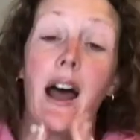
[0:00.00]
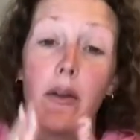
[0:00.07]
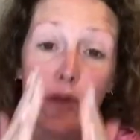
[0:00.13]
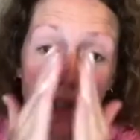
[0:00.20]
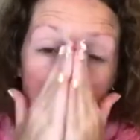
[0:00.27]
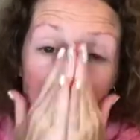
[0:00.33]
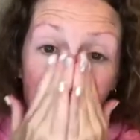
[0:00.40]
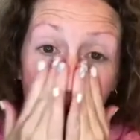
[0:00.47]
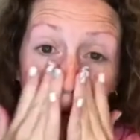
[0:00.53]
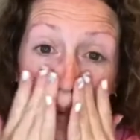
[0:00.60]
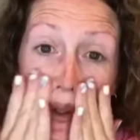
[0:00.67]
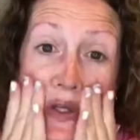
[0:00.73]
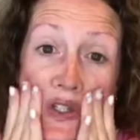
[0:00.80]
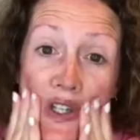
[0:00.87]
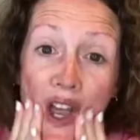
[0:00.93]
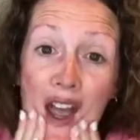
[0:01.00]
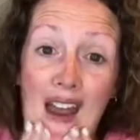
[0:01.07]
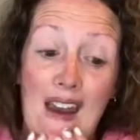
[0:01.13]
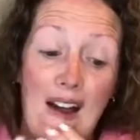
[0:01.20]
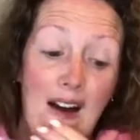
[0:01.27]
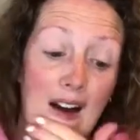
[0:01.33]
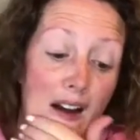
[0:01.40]
would just do a quick chat
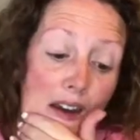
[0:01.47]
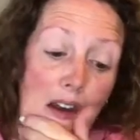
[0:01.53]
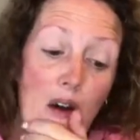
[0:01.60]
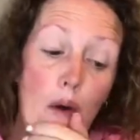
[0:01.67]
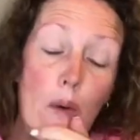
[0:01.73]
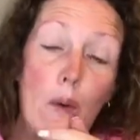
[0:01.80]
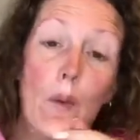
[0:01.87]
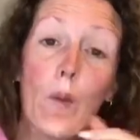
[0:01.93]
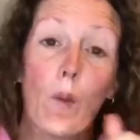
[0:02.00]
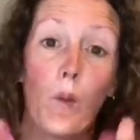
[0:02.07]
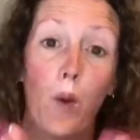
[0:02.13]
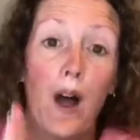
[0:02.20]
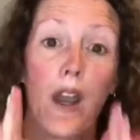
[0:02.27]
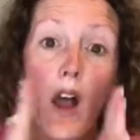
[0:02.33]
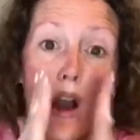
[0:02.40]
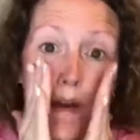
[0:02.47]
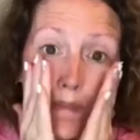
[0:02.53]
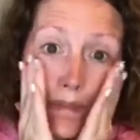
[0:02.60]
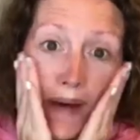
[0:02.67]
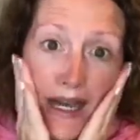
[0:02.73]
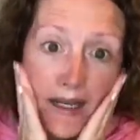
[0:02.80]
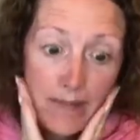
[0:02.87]
on what are
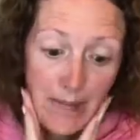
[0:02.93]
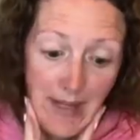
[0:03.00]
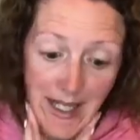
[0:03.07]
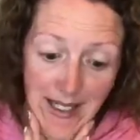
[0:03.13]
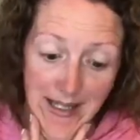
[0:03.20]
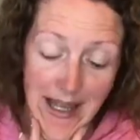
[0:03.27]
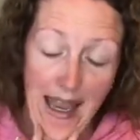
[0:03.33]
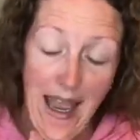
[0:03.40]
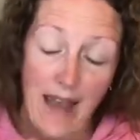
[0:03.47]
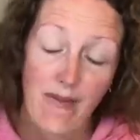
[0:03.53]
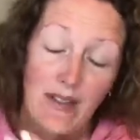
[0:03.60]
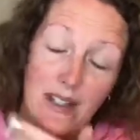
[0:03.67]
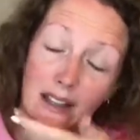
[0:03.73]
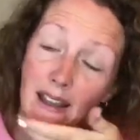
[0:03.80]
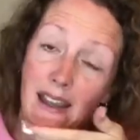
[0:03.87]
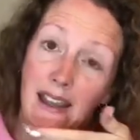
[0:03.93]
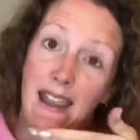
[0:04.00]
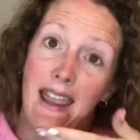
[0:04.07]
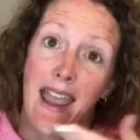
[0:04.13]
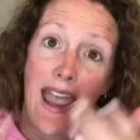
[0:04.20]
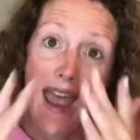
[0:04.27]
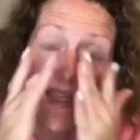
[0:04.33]
my must-haves.
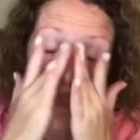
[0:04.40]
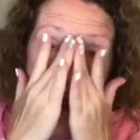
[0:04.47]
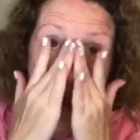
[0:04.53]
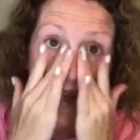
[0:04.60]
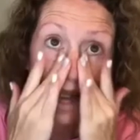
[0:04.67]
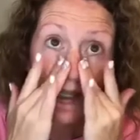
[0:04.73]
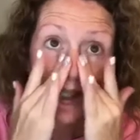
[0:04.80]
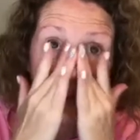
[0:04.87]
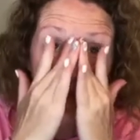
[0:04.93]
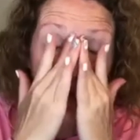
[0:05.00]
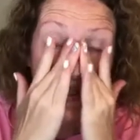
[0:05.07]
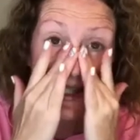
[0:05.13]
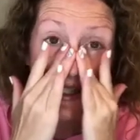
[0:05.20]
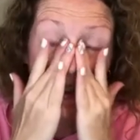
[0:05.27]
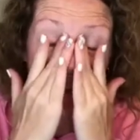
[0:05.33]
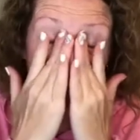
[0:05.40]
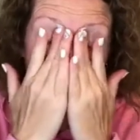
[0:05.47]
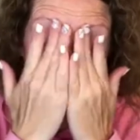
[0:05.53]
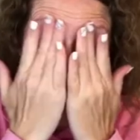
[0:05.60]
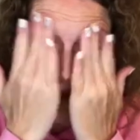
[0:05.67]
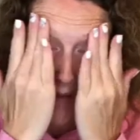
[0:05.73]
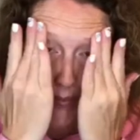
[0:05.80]
And that includes things that are
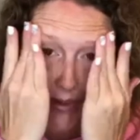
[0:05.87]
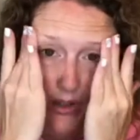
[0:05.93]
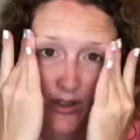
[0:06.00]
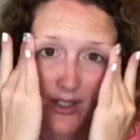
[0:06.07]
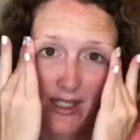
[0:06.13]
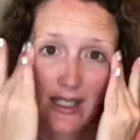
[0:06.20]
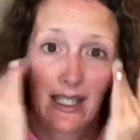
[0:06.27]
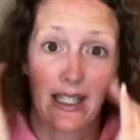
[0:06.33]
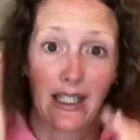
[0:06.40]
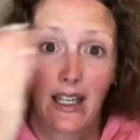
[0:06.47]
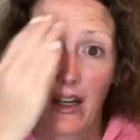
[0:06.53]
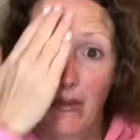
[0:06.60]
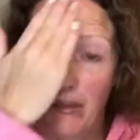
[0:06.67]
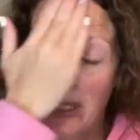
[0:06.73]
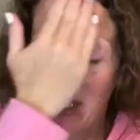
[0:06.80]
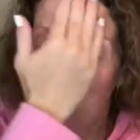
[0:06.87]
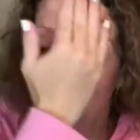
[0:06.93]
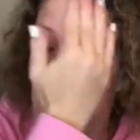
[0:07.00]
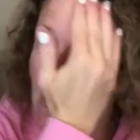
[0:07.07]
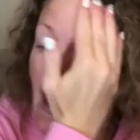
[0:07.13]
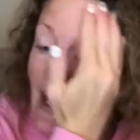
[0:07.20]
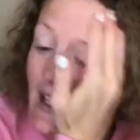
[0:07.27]
not part of skincare,
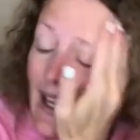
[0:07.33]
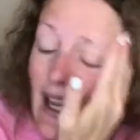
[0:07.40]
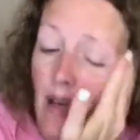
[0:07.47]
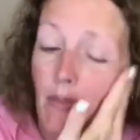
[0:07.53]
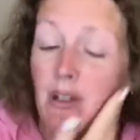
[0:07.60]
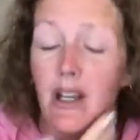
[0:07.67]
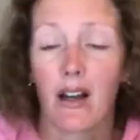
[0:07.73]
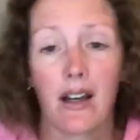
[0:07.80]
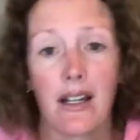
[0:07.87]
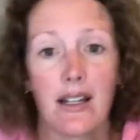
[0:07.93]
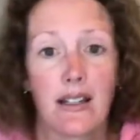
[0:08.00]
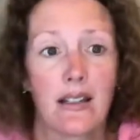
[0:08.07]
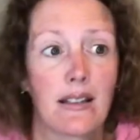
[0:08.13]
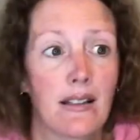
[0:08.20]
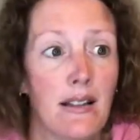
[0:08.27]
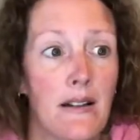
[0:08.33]
because I gotta be honest,